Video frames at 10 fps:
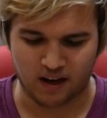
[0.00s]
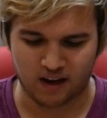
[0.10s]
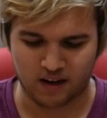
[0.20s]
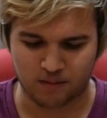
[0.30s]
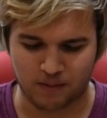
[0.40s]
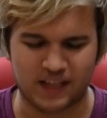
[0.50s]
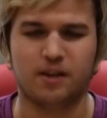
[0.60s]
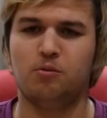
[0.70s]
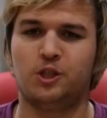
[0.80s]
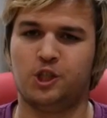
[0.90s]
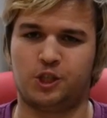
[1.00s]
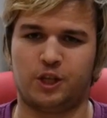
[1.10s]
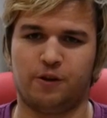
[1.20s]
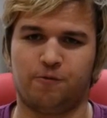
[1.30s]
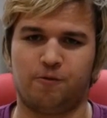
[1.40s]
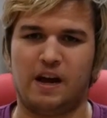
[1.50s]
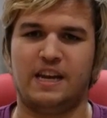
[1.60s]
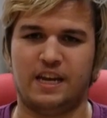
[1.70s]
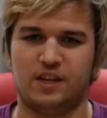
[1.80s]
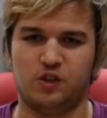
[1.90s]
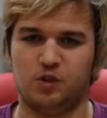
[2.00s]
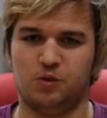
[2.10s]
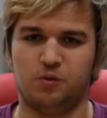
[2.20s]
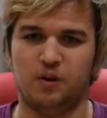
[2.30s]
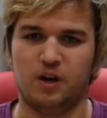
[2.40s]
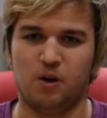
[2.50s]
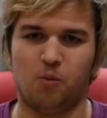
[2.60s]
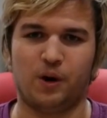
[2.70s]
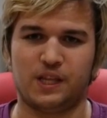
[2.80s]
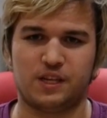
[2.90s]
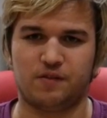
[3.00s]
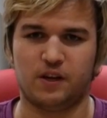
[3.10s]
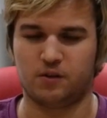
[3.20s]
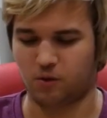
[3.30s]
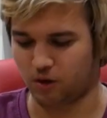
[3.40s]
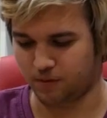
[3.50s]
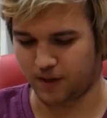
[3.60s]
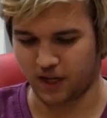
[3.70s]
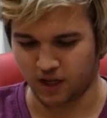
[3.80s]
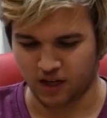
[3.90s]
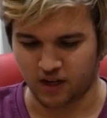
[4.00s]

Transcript: Um, I think we should just get right into what this video is going to be.